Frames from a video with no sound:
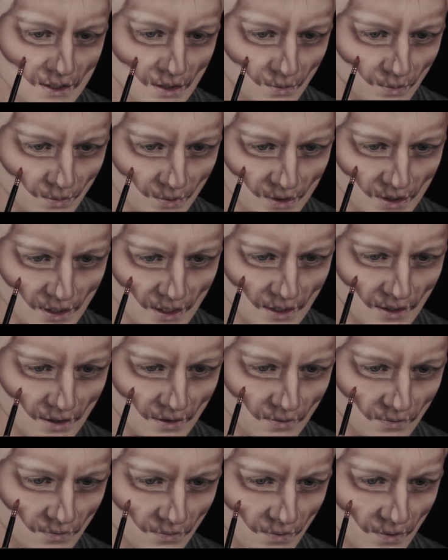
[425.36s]
that wood
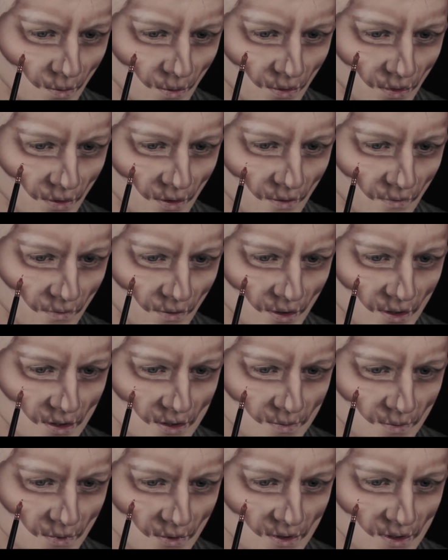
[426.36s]
have. With a very
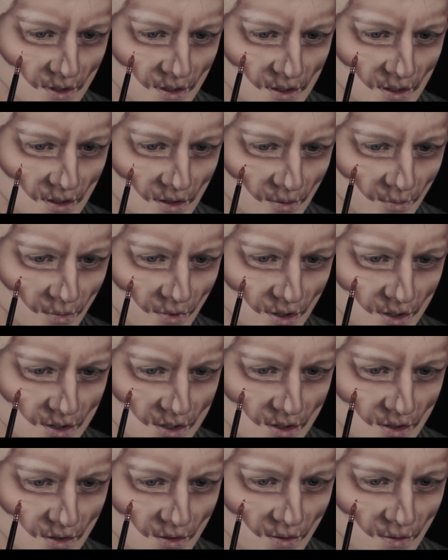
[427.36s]
small detailing brush,
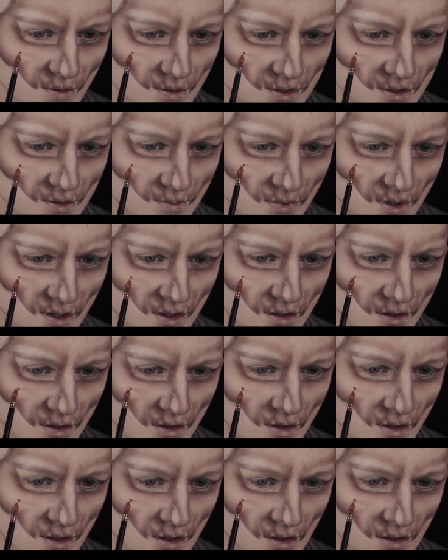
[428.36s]
you're going to make
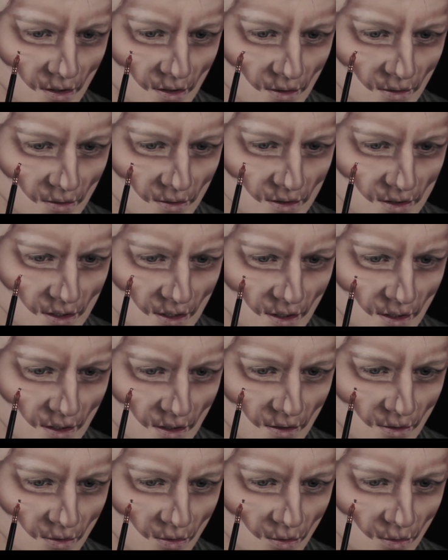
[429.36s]
a little tiny
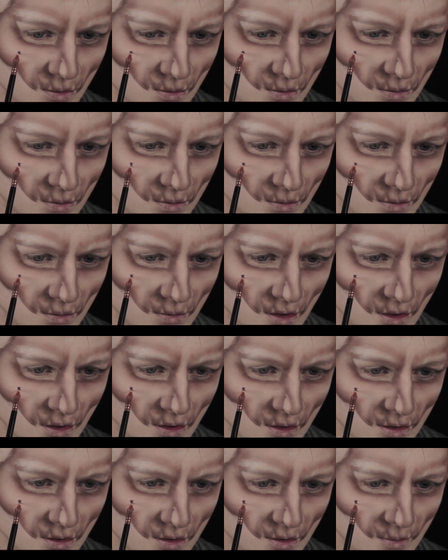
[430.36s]
hole
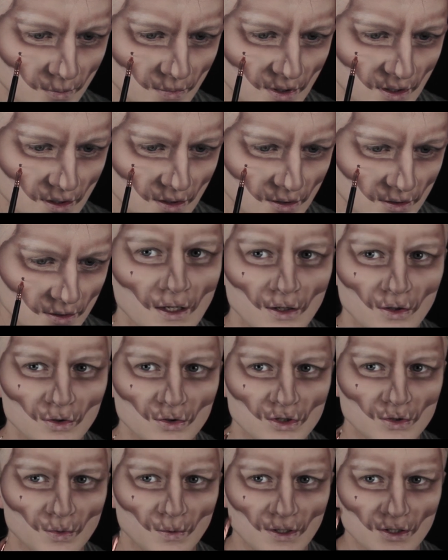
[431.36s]
in your mask. And you
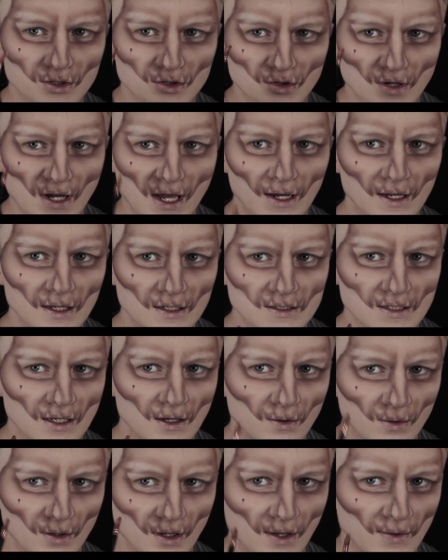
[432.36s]
just want to drag it
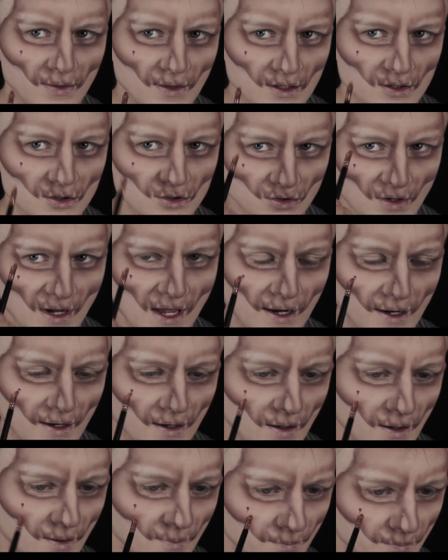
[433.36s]
down and then drag it
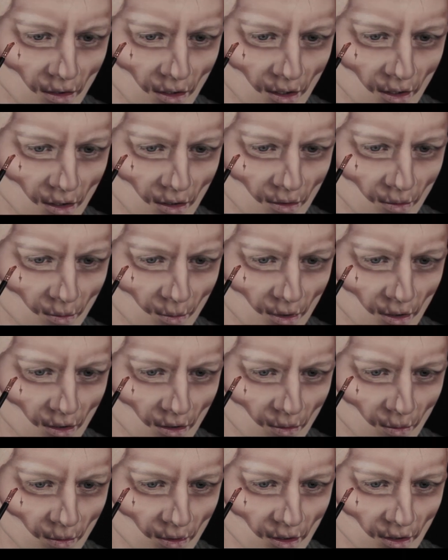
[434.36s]
up. Then we are
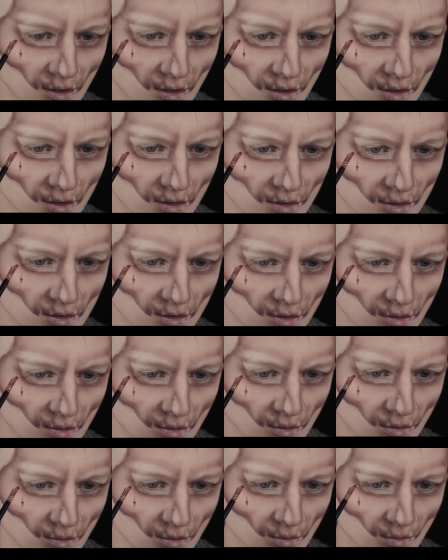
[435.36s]
going
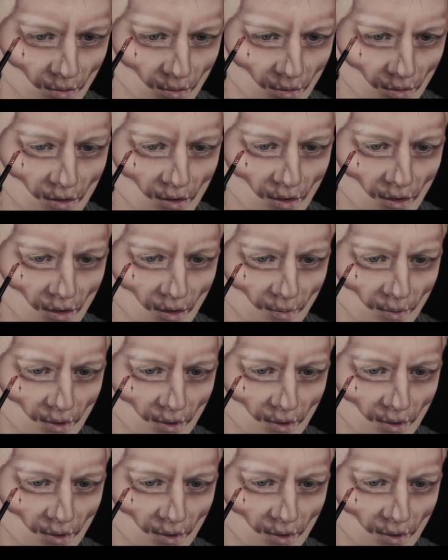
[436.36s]
to start up